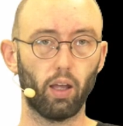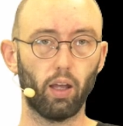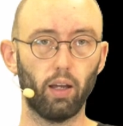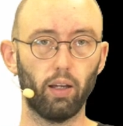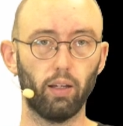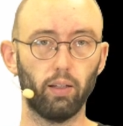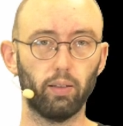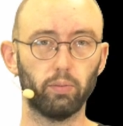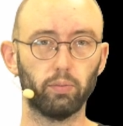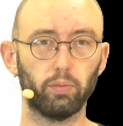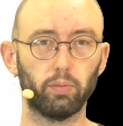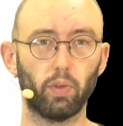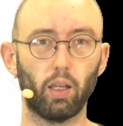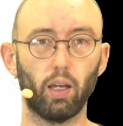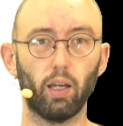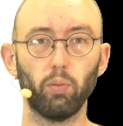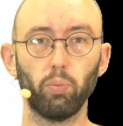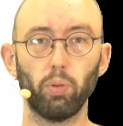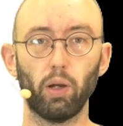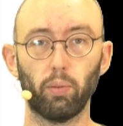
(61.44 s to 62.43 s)

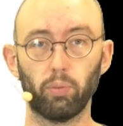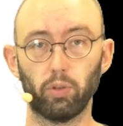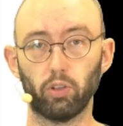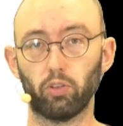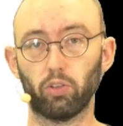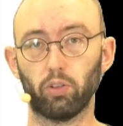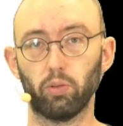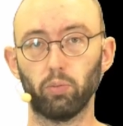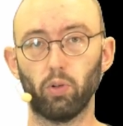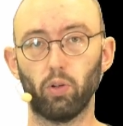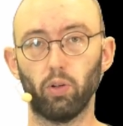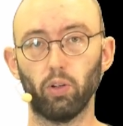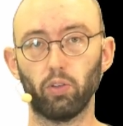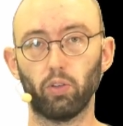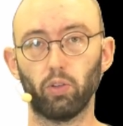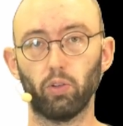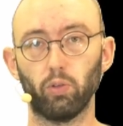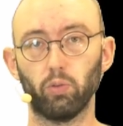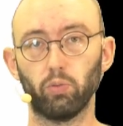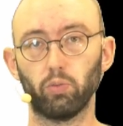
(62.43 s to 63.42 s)
and publish them
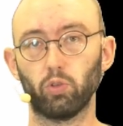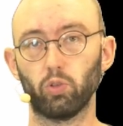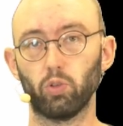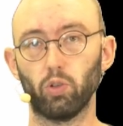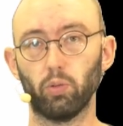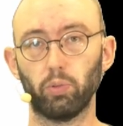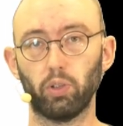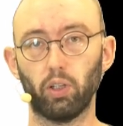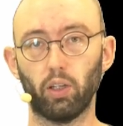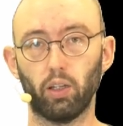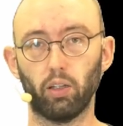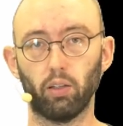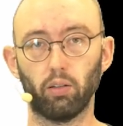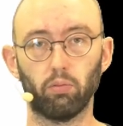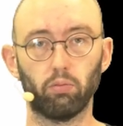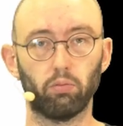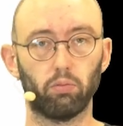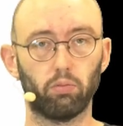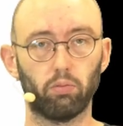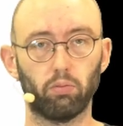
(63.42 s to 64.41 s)
also to
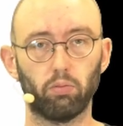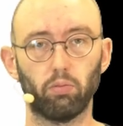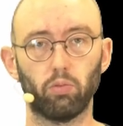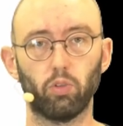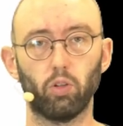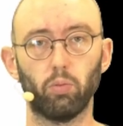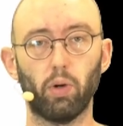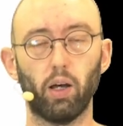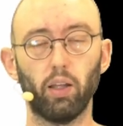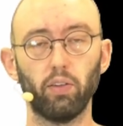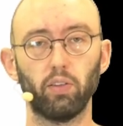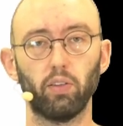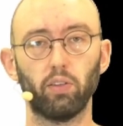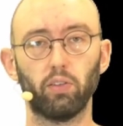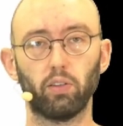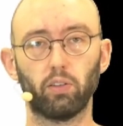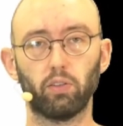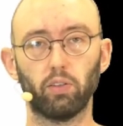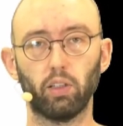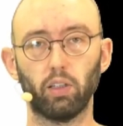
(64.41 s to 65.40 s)
obtain your master's
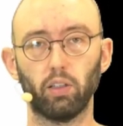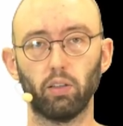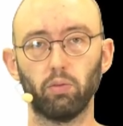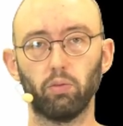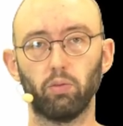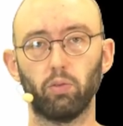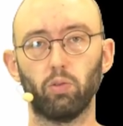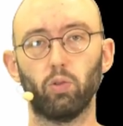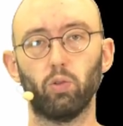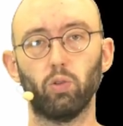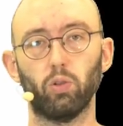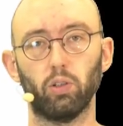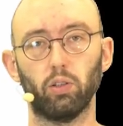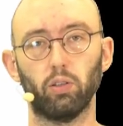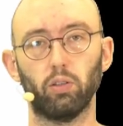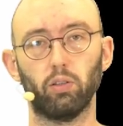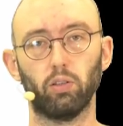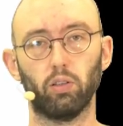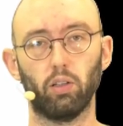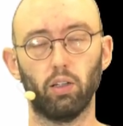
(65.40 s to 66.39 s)
degree
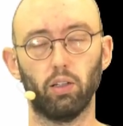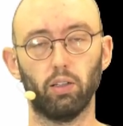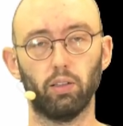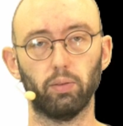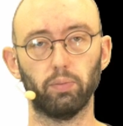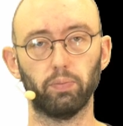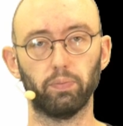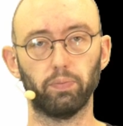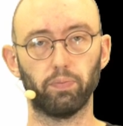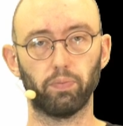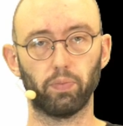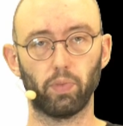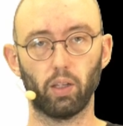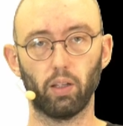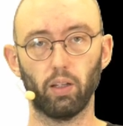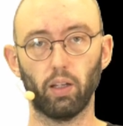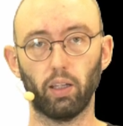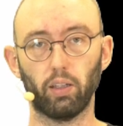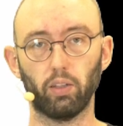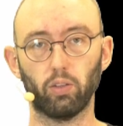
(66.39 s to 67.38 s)
or
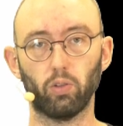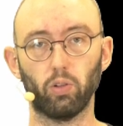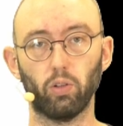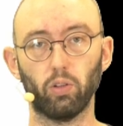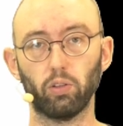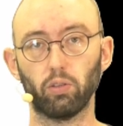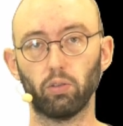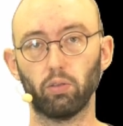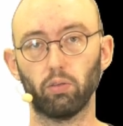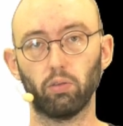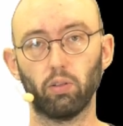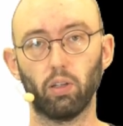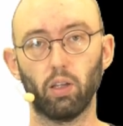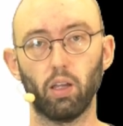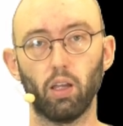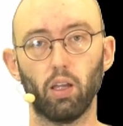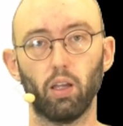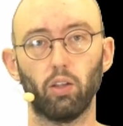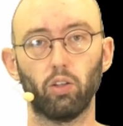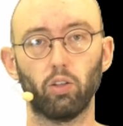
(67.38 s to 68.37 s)
later on
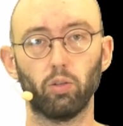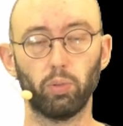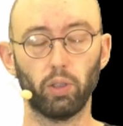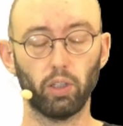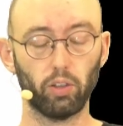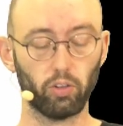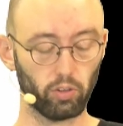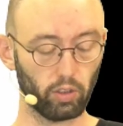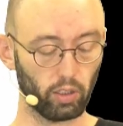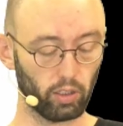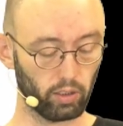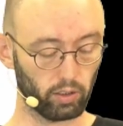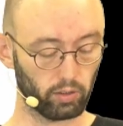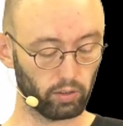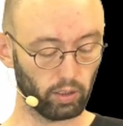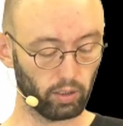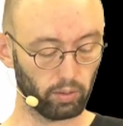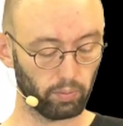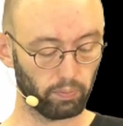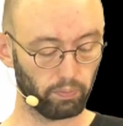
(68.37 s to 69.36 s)
your PhD
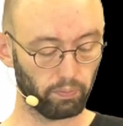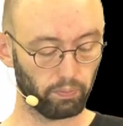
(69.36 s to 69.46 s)
degree.